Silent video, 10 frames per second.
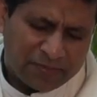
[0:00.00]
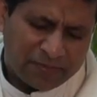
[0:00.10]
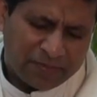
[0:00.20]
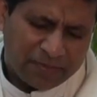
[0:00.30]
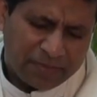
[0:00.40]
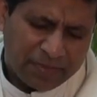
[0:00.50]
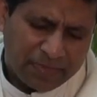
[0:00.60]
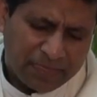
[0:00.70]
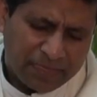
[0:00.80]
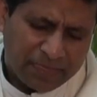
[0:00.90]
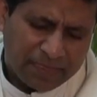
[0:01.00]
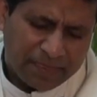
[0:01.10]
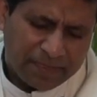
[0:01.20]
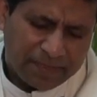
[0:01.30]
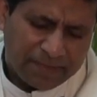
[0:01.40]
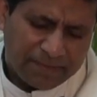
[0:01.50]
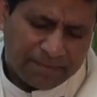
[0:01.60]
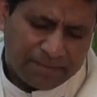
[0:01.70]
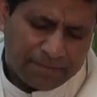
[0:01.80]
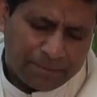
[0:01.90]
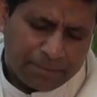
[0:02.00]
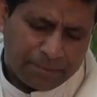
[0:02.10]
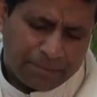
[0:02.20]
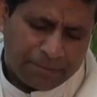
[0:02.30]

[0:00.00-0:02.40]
[no speech]